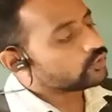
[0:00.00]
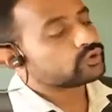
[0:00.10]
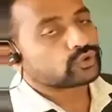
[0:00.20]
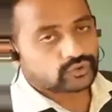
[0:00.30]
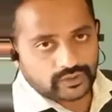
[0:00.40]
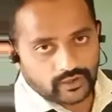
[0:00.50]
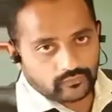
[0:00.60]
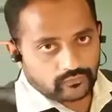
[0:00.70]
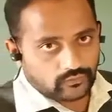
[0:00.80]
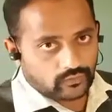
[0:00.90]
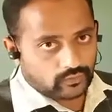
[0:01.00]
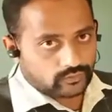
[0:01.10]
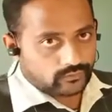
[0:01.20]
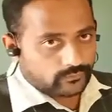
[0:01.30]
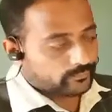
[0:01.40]
2 2s are
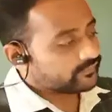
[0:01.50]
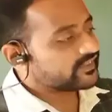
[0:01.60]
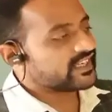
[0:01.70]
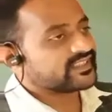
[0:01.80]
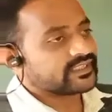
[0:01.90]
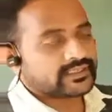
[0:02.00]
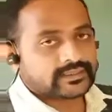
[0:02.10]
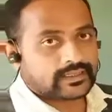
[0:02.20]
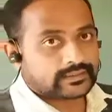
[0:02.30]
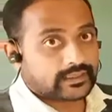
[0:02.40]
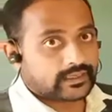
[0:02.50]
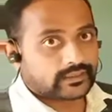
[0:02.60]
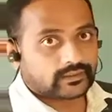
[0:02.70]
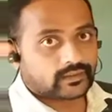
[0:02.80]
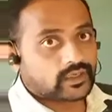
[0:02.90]
4, 3 3s are
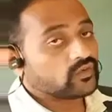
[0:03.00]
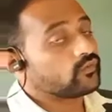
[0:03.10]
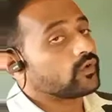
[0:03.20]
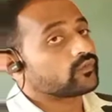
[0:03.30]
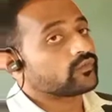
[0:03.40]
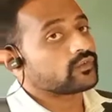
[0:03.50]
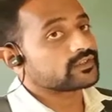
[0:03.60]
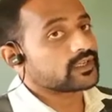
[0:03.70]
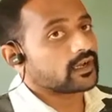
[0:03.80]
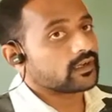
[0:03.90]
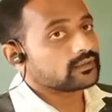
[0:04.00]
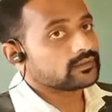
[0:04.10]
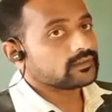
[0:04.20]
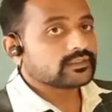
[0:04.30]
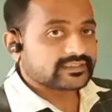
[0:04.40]
9, 4 4s
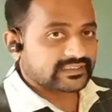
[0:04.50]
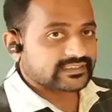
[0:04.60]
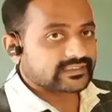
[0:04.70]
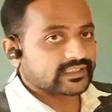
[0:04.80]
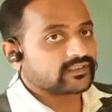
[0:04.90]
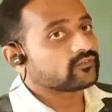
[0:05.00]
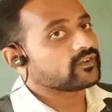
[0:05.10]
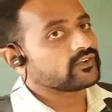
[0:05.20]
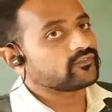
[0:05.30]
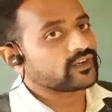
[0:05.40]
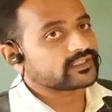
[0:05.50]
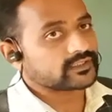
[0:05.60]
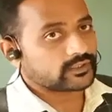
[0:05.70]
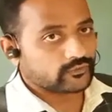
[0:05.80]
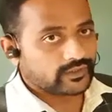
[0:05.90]
are 16, 5
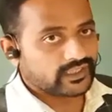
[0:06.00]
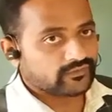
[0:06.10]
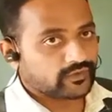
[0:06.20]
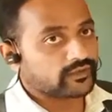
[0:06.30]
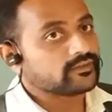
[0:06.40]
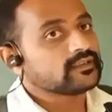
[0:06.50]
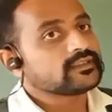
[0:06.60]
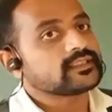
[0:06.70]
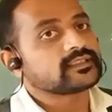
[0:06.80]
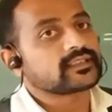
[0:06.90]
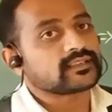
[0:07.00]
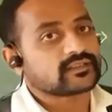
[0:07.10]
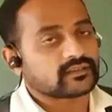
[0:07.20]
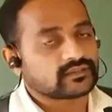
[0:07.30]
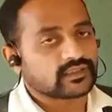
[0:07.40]
5s are 25, 6
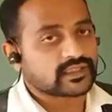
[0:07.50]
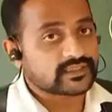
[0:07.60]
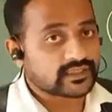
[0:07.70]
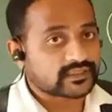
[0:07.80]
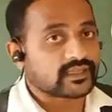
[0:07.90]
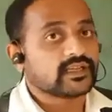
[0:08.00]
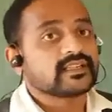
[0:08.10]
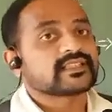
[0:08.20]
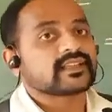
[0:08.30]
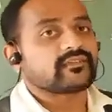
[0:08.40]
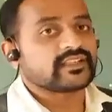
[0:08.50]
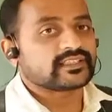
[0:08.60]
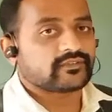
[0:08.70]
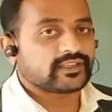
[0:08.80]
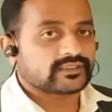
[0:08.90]
6 are 36, 7
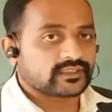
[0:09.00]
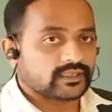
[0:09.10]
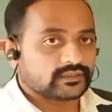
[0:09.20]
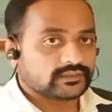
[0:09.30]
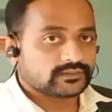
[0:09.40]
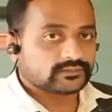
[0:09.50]
7s are